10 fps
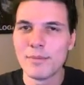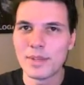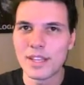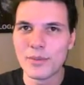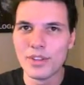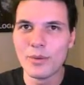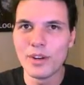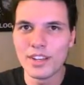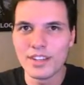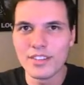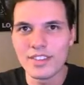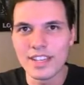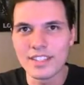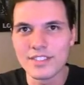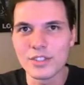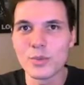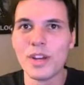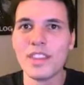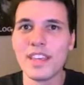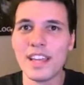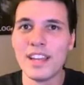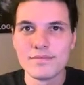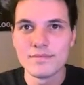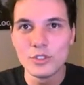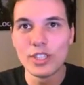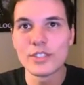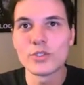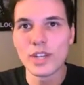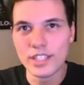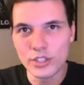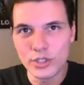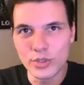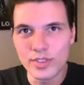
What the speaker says: But they really want you to think in such a way that you're not just trying to shoot